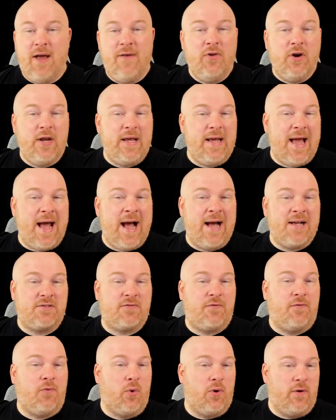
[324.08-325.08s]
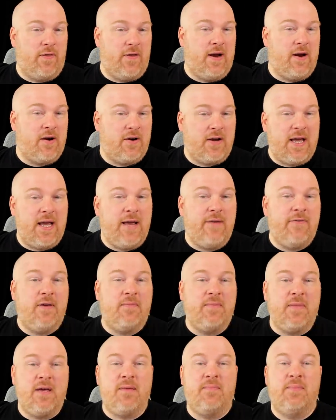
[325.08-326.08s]
Whatever he asked for there gave
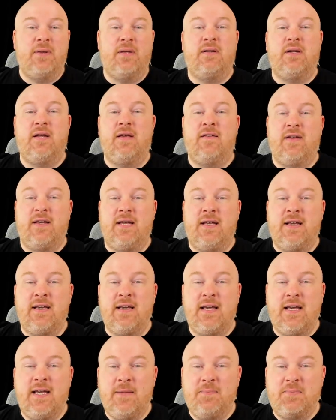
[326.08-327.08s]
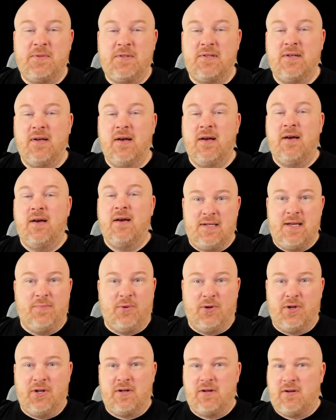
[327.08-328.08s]
him the ability that he keeps, that's
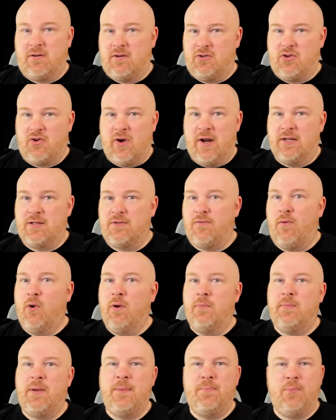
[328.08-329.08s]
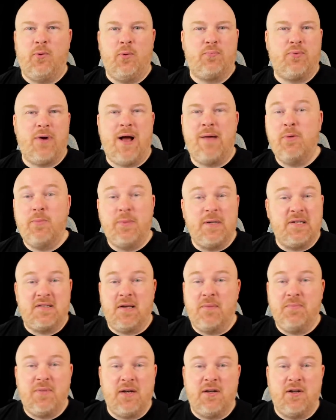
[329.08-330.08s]
able to transform people, probably
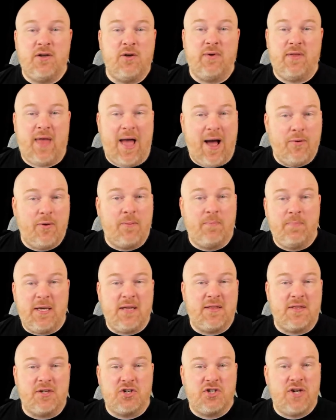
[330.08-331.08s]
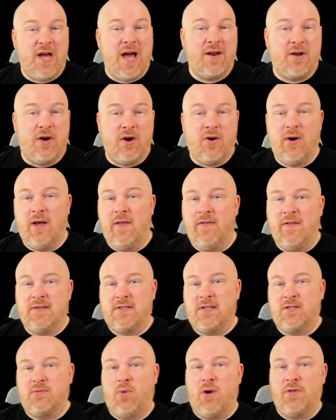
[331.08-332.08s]
something to do with how to beat the Shadow, and
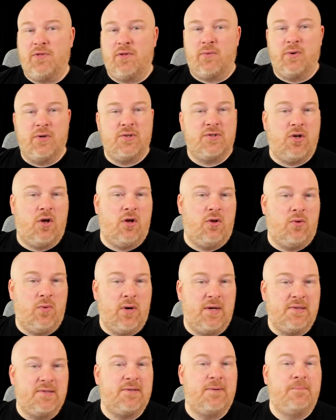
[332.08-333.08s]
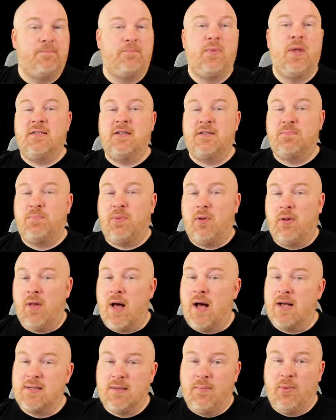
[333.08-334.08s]
this is what the result was. This is
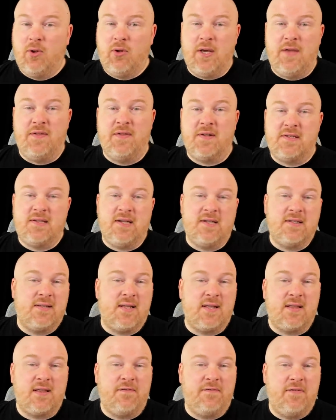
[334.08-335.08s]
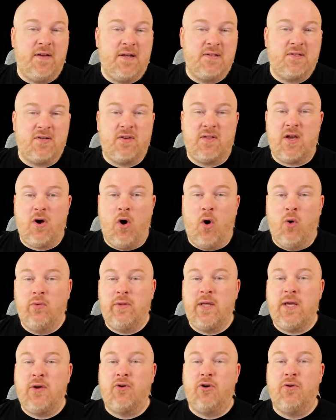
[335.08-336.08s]
plausible in the sense that the Finns are the
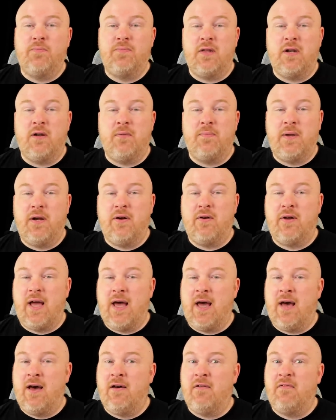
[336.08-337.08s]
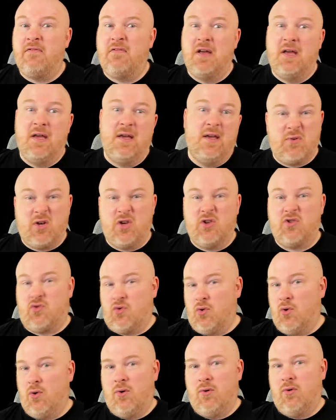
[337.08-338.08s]
only group that appear to have some
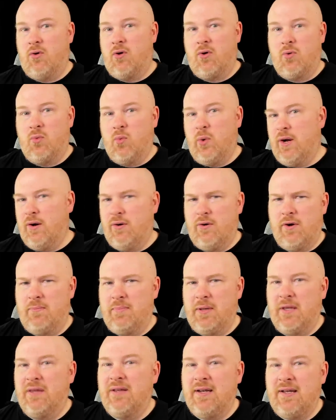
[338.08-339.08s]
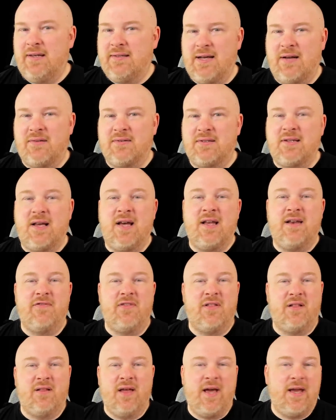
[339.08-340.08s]
control or weird abilities outside
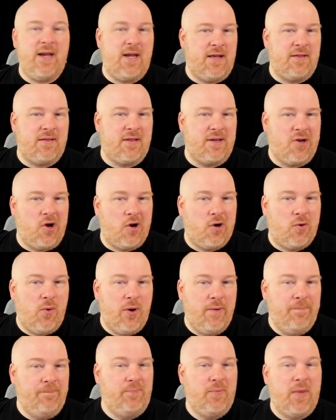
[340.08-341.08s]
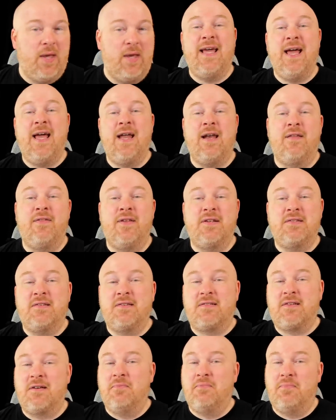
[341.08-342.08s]
of the Light and the Dark One, but again, this
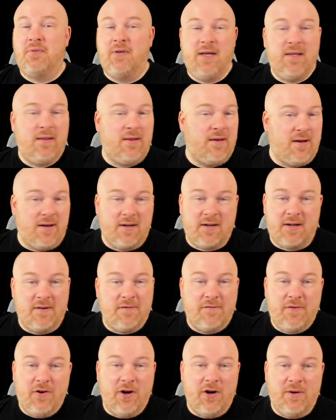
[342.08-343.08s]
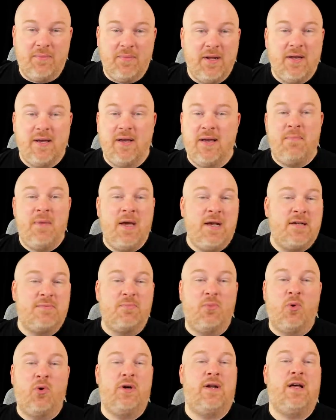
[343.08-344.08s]
is completely unconfirmed, and it
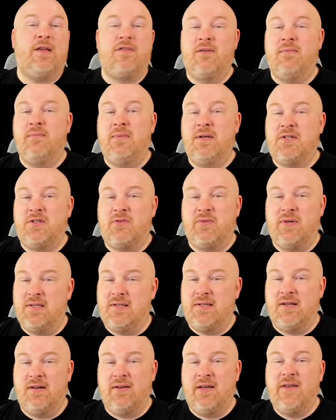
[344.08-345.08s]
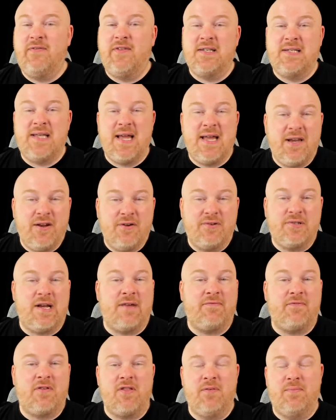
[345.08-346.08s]
makes Mordeth a mystery still, even ten years
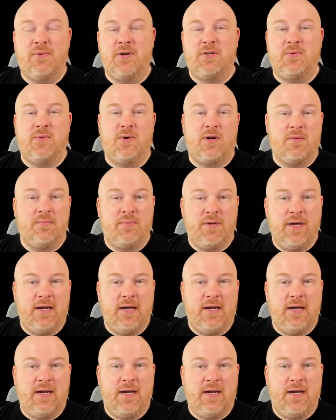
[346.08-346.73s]
after the books were